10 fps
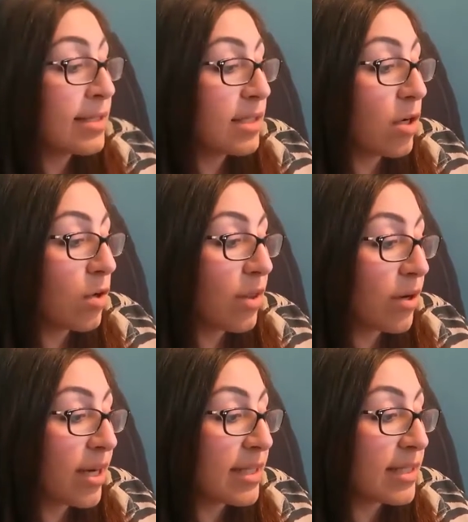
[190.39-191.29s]
So
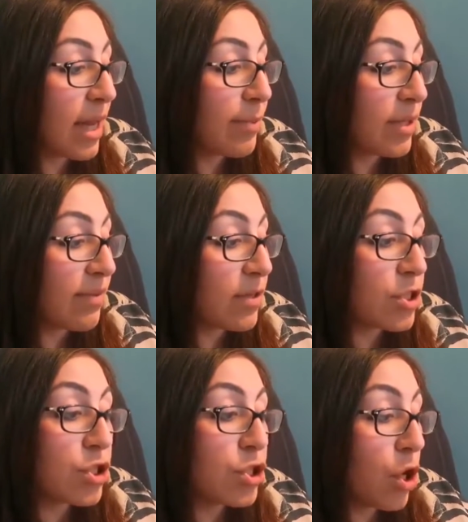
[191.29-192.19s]
there is, I believe
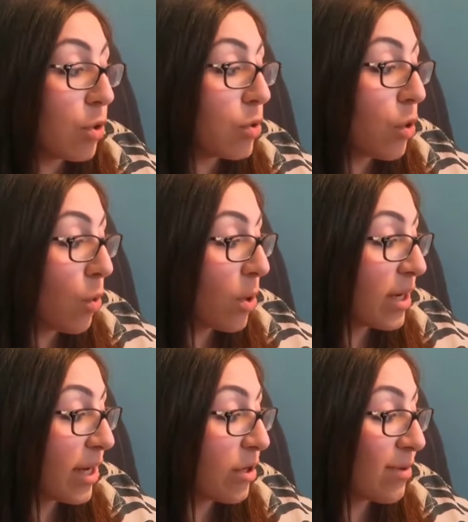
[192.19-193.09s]
there's no
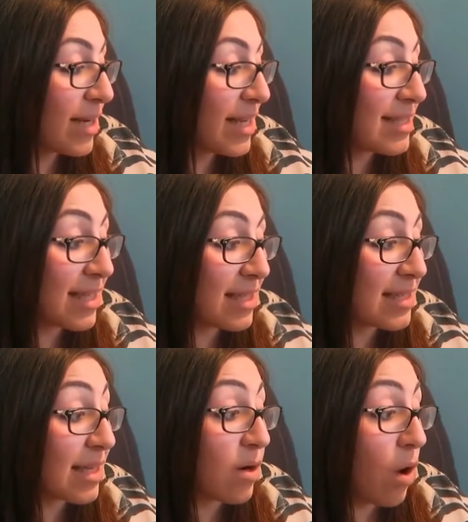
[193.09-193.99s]
corn ingredients in
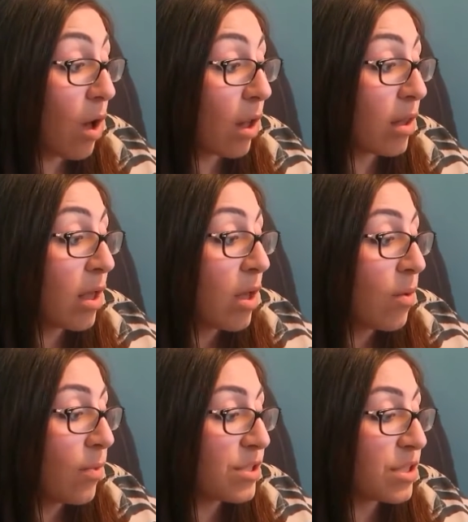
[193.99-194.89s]
this at all,
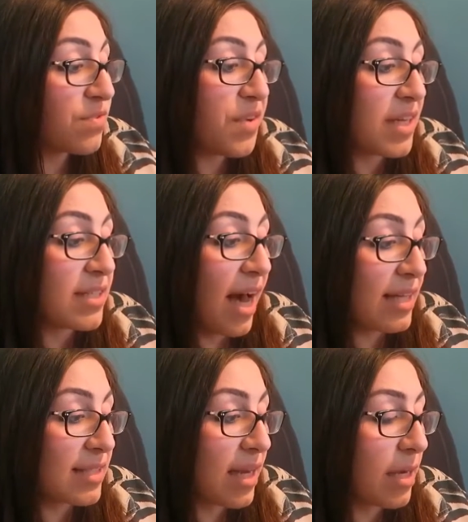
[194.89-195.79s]
which is
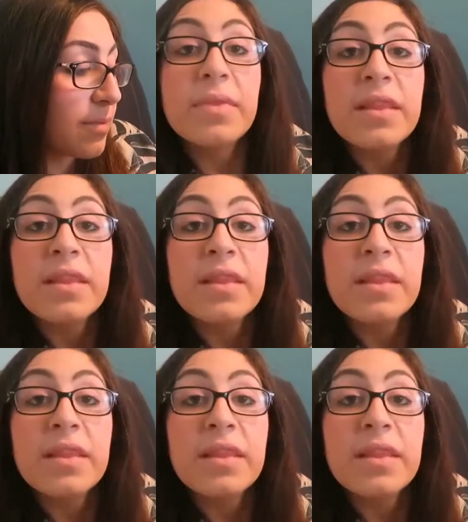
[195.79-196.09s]
fantastic.